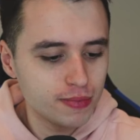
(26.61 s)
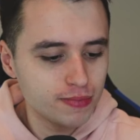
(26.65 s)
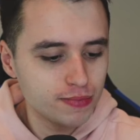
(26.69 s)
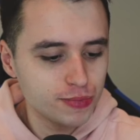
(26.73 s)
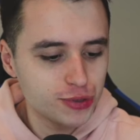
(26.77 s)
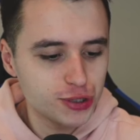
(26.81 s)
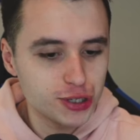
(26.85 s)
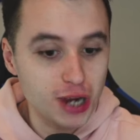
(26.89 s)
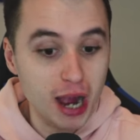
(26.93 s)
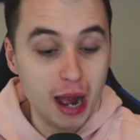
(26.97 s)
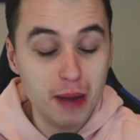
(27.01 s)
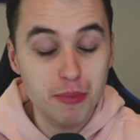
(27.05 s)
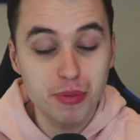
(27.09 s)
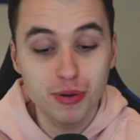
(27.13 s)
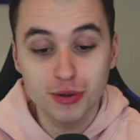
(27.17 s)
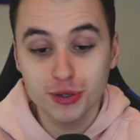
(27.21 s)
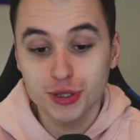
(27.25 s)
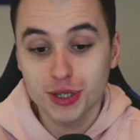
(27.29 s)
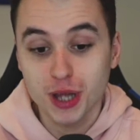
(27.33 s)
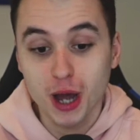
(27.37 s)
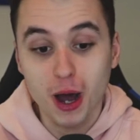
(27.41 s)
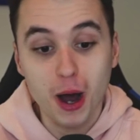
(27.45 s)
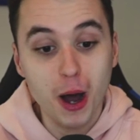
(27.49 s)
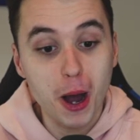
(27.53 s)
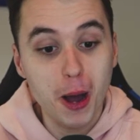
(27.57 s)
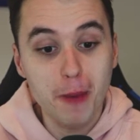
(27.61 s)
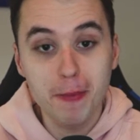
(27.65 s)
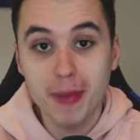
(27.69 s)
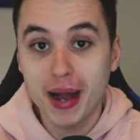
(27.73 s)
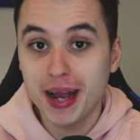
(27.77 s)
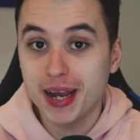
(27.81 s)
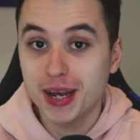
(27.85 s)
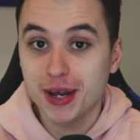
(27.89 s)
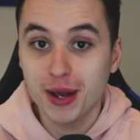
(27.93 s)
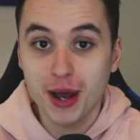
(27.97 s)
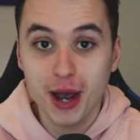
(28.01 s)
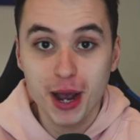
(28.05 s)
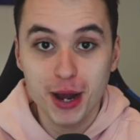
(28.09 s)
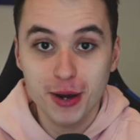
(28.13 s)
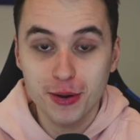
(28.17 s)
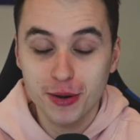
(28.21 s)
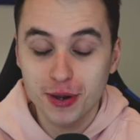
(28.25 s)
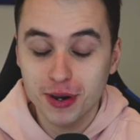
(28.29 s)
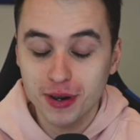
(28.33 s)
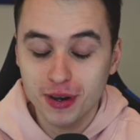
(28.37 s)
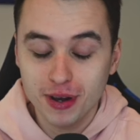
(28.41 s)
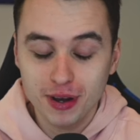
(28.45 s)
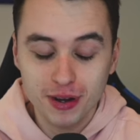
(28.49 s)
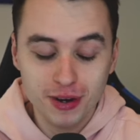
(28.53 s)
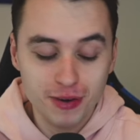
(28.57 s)
shambles that are Man United
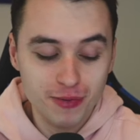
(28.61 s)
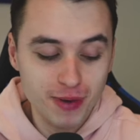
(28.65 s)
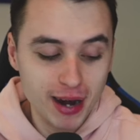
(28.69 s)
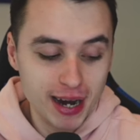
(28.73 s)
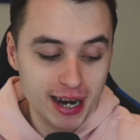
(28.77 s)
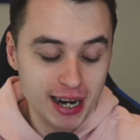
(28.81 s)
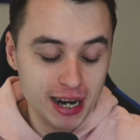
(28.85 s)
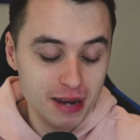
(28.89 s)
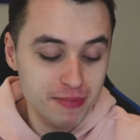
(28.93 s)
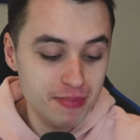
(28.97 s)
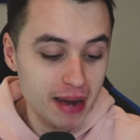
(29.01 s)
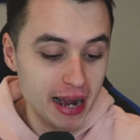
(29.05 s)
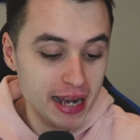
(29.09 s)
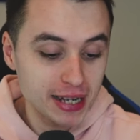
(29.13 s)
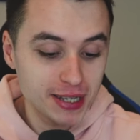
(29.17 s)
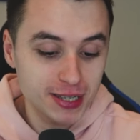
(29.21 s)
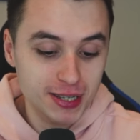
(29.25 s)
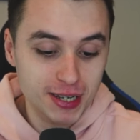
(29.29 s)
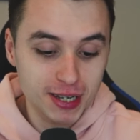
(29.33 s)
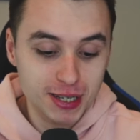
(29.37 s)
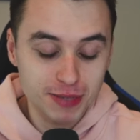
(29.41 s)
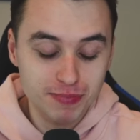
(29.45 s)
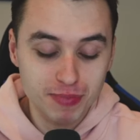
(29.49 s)
on a regular basis,